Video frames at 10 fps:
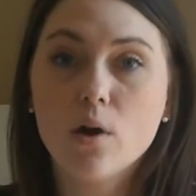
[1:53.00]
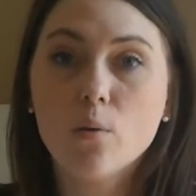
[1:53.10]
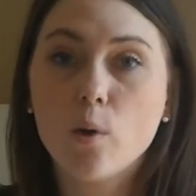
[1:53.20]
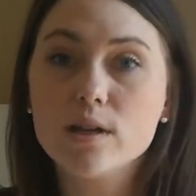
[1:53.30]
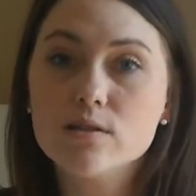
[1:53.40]

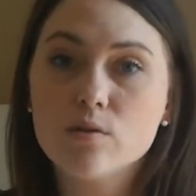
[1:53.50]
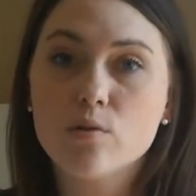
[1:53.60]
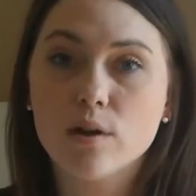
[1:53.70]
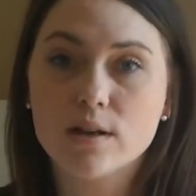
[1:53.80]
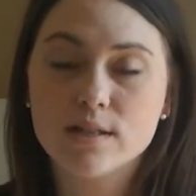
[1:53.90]
One
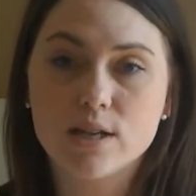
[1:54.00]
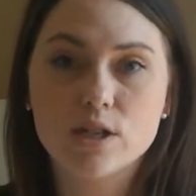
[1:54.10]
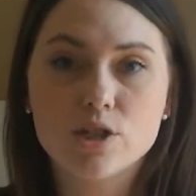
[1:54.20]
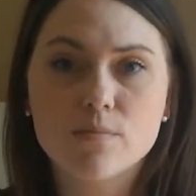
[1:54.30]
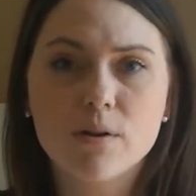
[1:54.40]
student
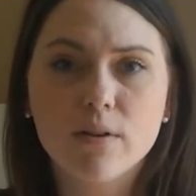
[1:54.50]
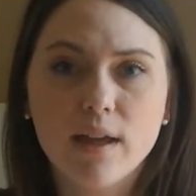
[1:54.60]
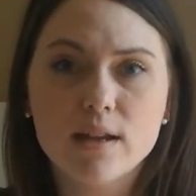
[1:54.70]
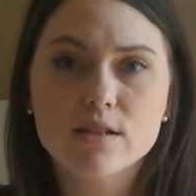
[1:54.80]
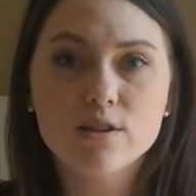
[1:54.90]
organization should be
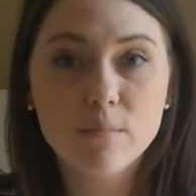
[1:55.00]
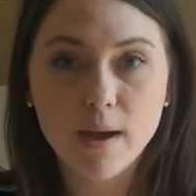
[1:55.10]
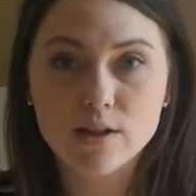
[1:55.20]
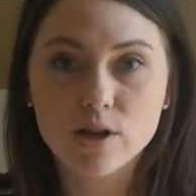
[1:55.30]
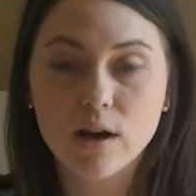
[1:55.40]
related to your
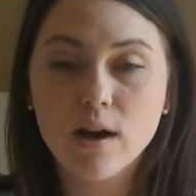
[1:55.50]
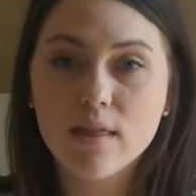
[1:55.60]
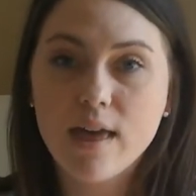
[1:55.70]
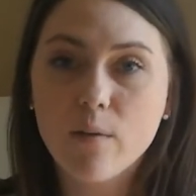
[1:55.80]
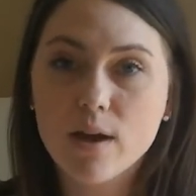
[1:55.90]
major.
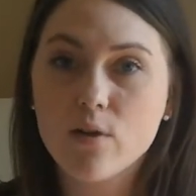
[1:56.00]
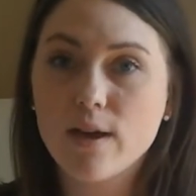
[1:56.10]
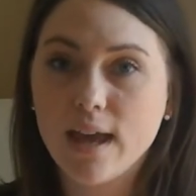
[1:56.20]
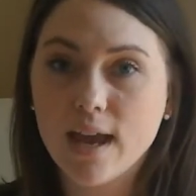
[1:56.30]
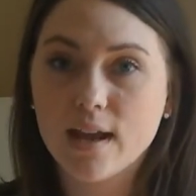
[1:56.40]
That way you
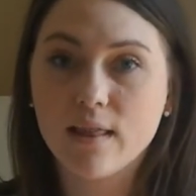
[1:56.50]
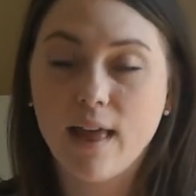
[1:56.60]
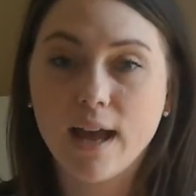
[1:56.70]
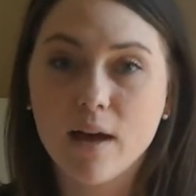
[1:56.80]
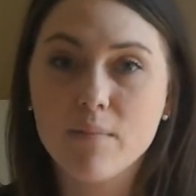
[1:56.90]
can gain a
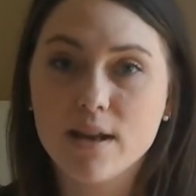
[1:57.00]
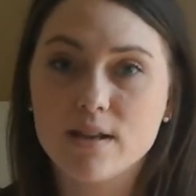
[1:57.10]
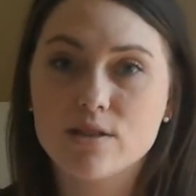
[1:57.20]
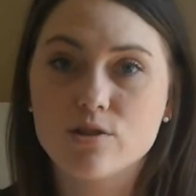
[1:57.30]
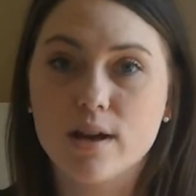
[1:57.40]
leg up in
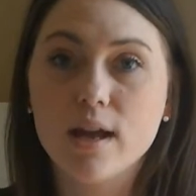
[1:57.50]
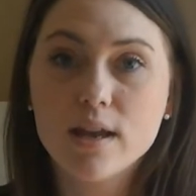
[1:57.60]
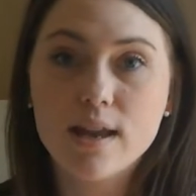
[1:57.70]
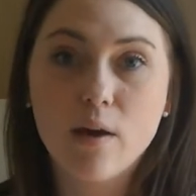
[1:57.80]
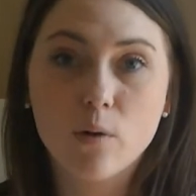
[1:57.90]
industry,
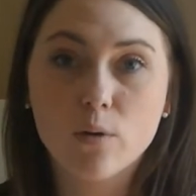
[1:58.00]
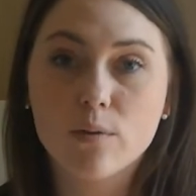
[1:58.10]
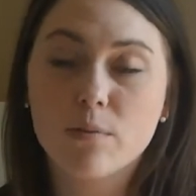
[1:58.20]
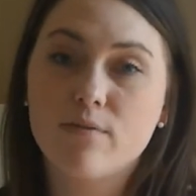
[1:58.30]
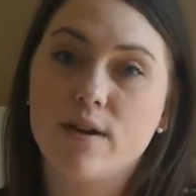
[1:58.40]
network
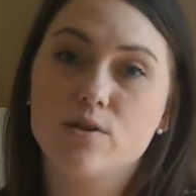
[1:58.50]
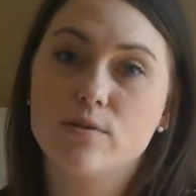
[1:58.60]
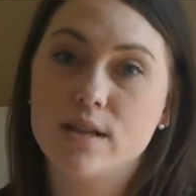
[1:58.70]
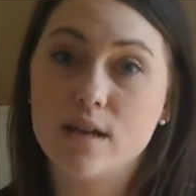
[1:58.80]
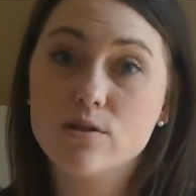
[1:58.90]
with
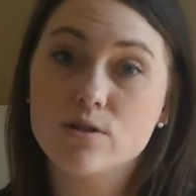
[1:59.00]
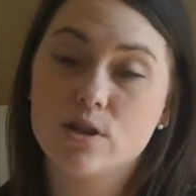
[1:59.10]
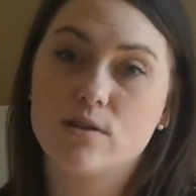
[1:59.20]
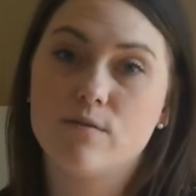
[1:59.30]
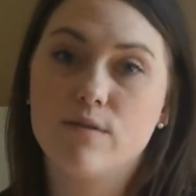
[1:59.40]
professionals in your
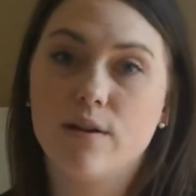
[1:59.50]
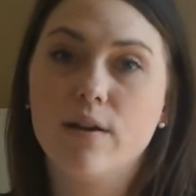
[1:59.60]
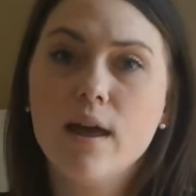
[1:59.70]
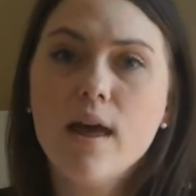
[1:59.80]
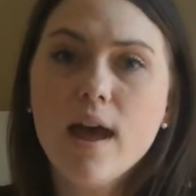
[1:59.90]
chosen field,
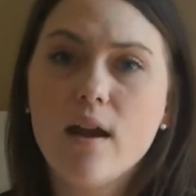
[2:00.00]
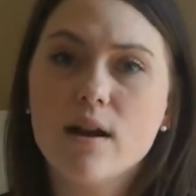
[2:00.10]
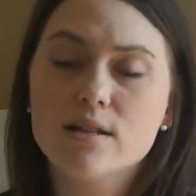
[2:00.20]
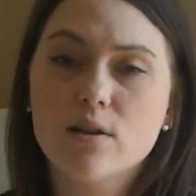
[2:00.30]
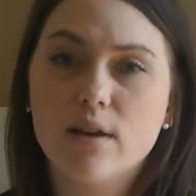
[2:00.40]
and
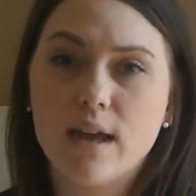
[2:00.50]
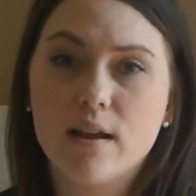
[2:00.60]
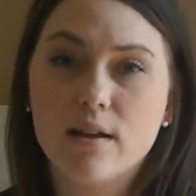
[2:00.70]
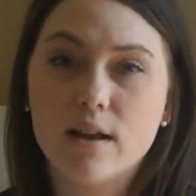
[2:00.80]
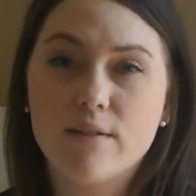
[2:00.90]
also get
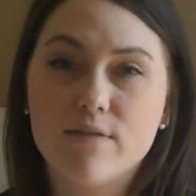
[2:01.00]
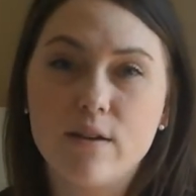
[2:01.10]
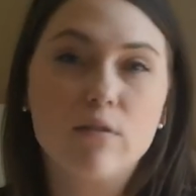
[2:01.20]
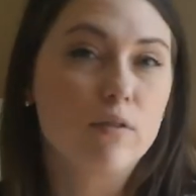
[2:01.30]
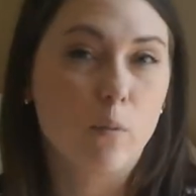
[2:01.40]
a
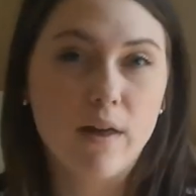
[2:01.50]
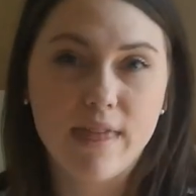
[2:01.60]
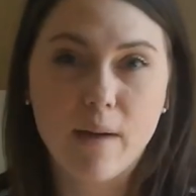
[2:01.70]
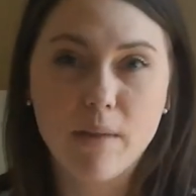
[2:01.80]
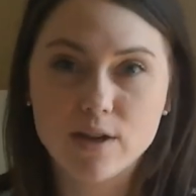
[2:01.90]
feel for what
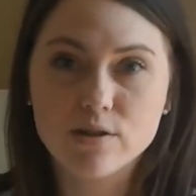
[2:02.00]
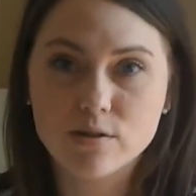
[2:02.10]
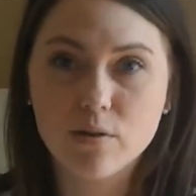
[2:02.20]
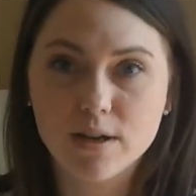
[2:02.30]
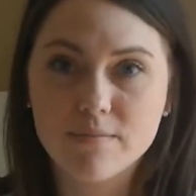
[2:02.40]
that major is
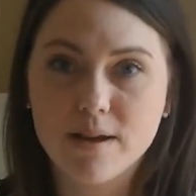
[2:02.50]
going to be